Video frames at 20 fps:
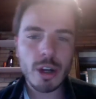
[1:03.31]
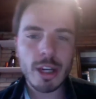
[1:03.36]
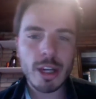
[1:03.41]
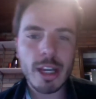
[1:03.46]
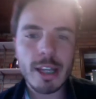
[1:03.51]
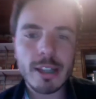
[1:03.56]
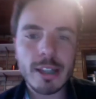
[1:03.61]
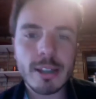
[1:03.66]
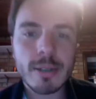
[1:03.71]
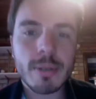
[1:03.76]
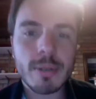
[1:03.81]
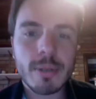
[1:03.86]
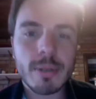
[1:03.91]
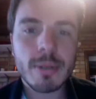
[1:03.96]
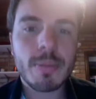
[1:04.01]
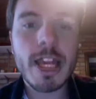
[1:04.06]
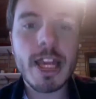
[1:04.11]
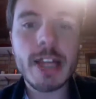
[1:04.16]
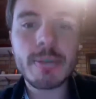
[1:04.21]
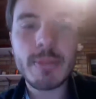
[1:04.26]
me
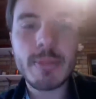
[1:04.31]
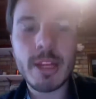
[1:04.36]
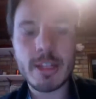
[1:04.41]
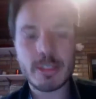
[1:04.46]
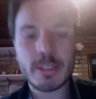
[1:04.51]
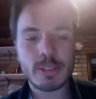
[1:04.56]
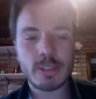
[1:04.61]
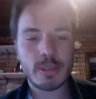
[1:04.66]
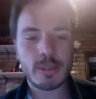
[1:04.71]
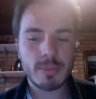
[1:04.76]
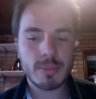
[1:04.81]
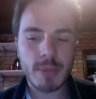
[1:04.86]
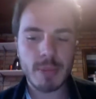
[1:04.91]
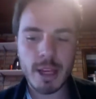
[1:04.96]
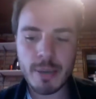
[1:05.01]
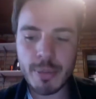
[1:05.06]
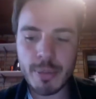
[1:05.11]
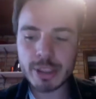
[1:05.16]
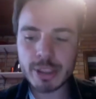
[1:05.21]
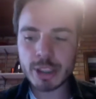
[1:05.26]
my my business
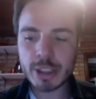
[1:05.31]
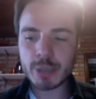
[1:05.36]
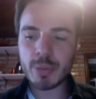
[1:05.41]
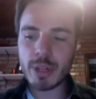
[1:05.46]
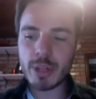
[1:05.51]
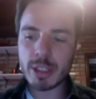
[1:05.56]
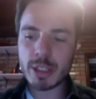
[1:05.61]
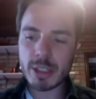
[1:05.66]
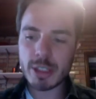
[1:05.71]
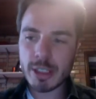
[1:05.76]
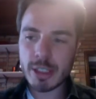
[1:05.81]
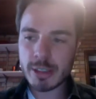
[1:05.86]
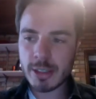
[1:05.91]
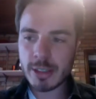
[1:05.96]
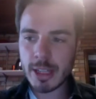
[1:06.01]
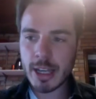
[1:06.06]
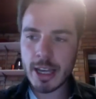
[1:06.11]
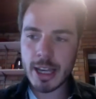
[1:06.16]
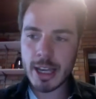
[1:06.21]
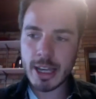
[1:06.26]
partner
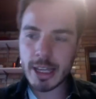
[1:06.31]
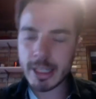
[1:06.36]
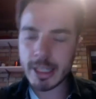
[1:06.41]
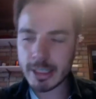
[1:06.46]
and